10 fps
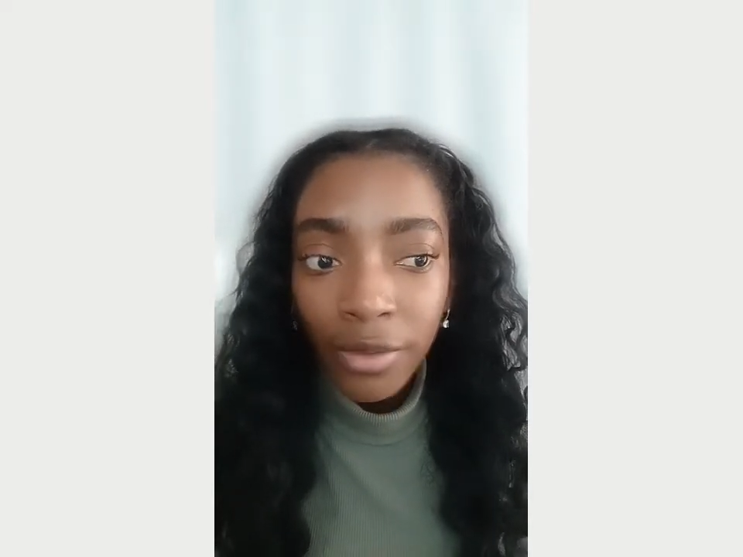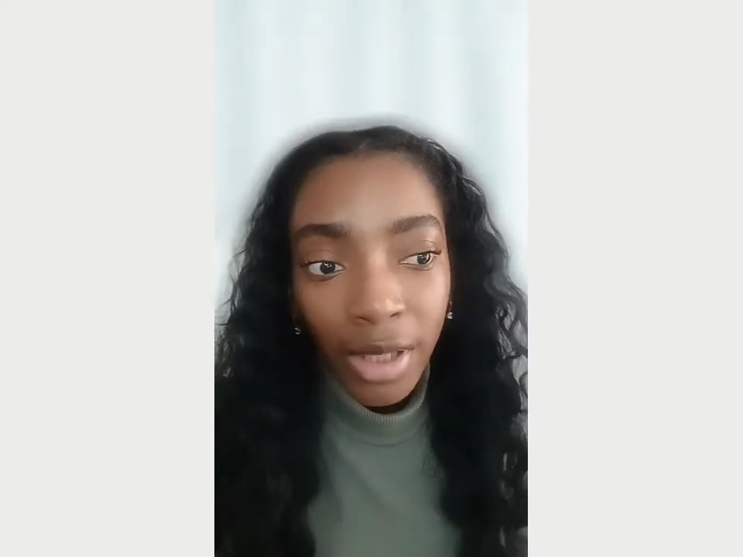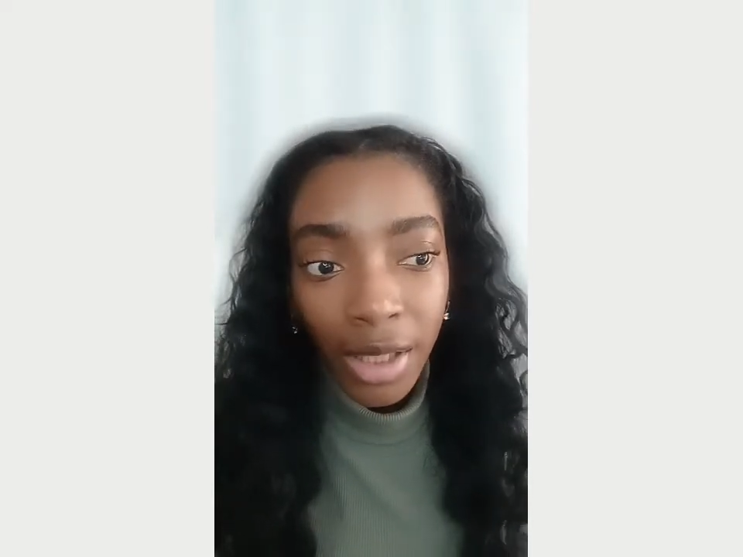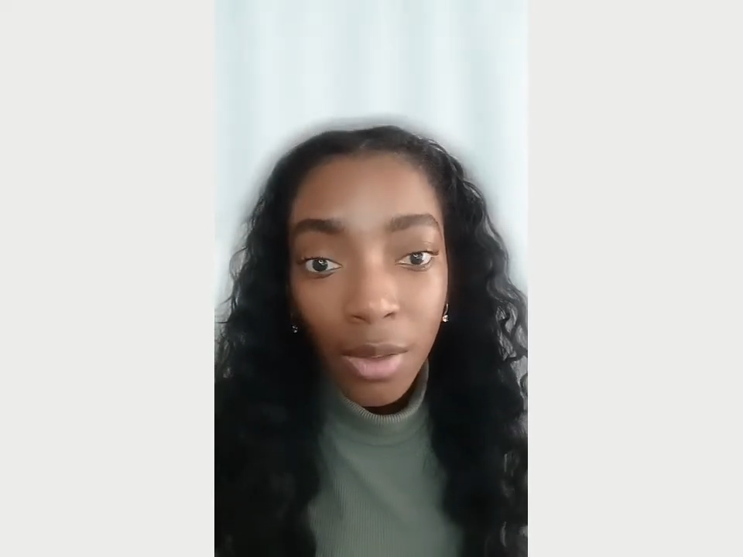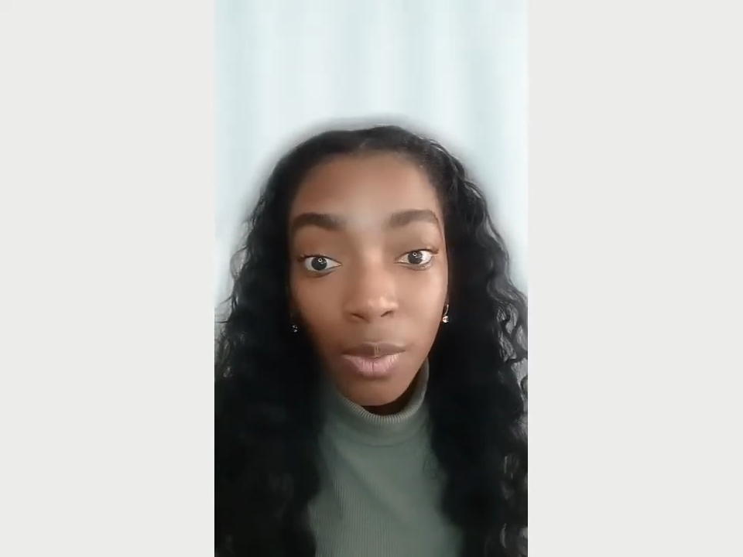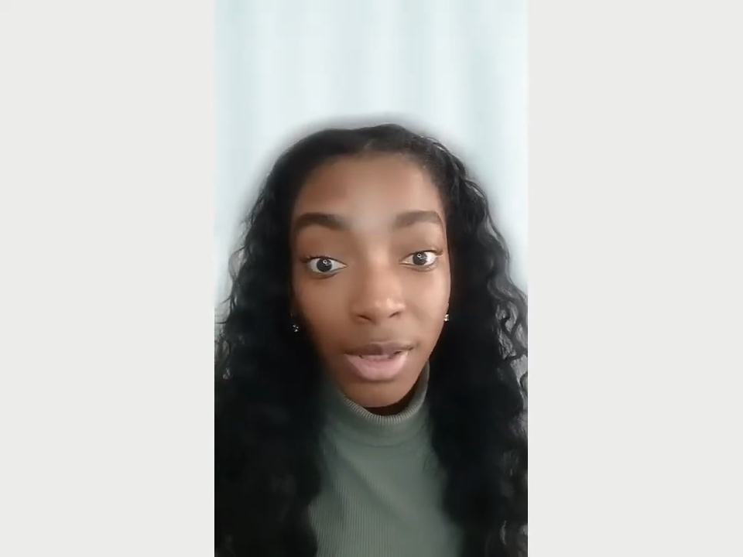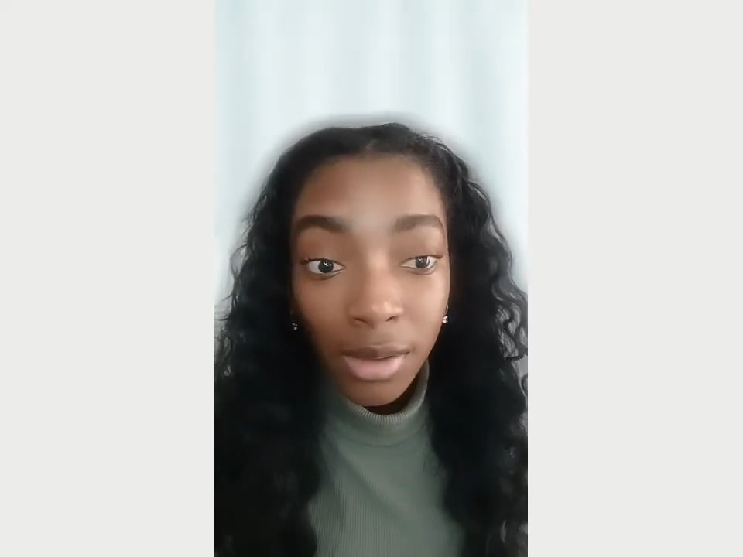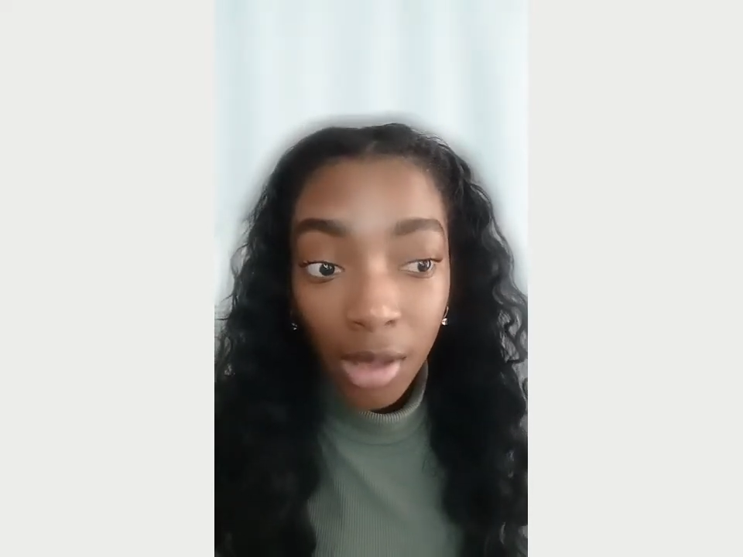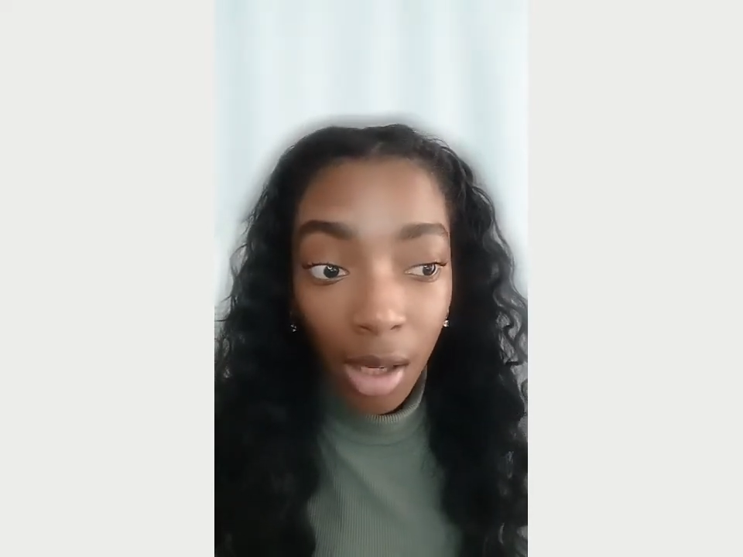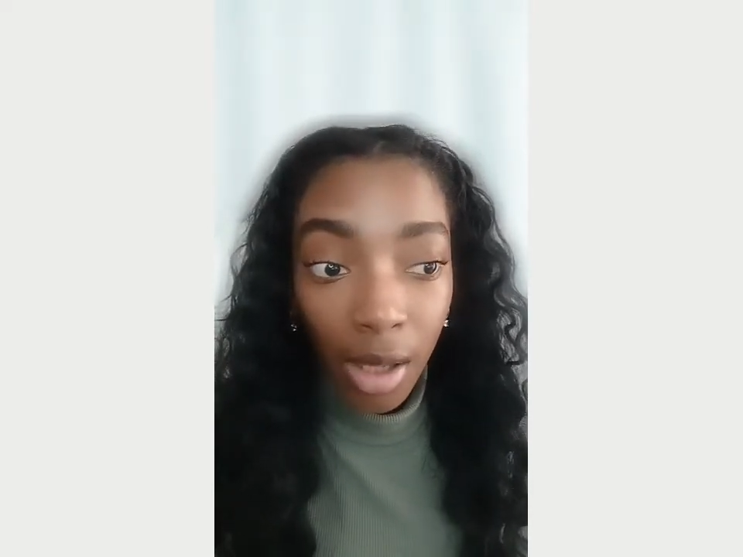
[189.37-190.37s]
that he wasn't
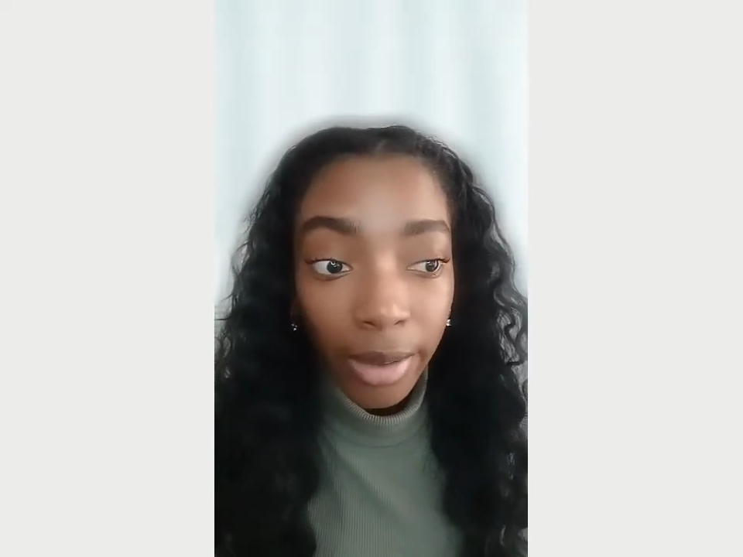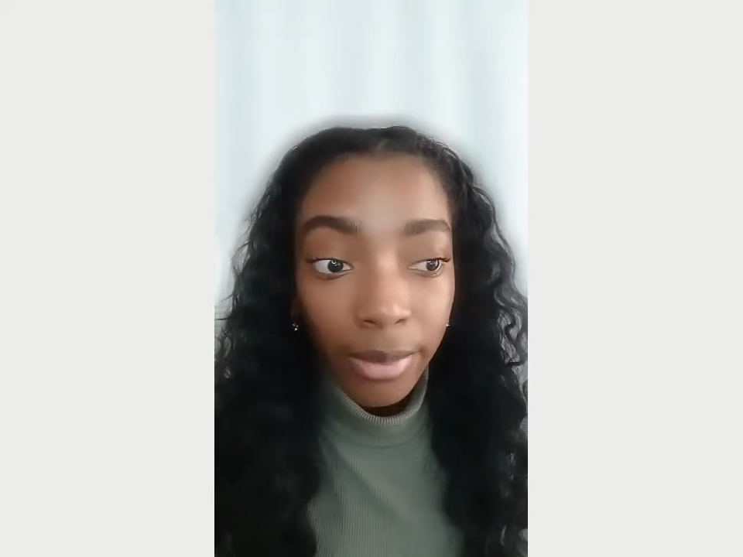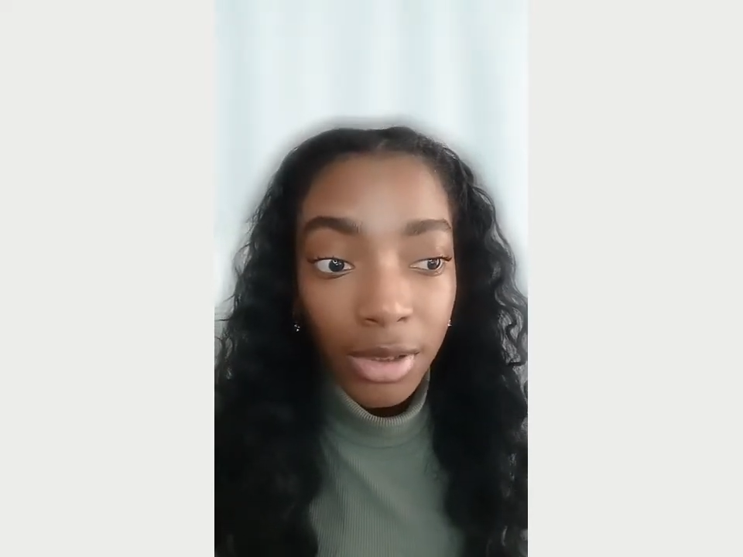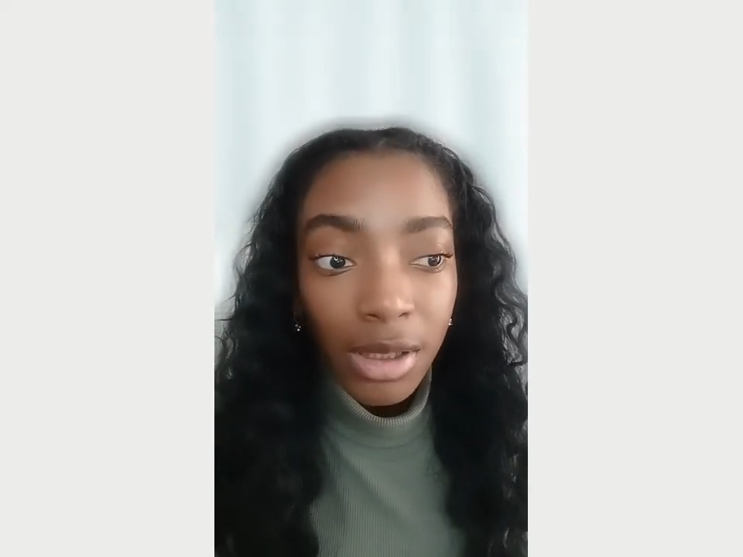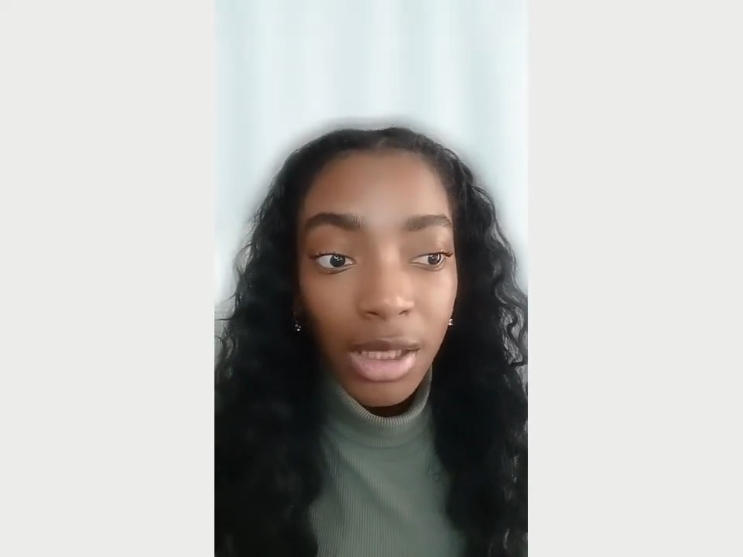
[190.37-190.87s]
harmed,